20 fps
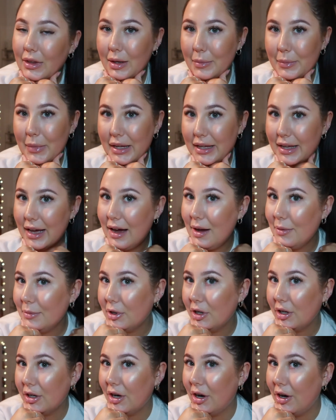But yeah, I'm
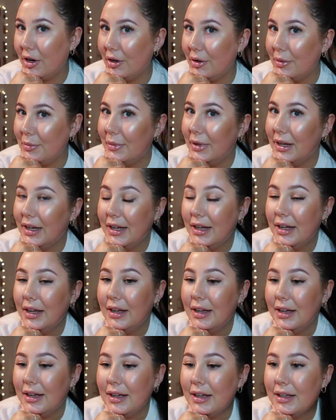going home
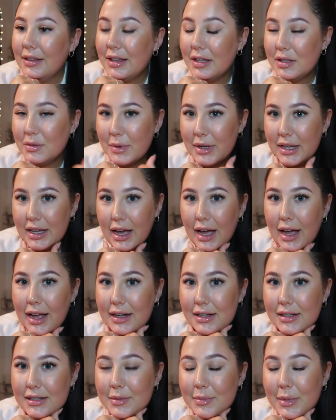this
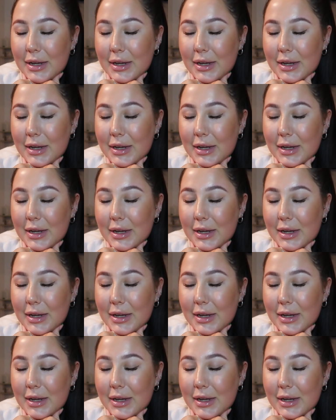weekend.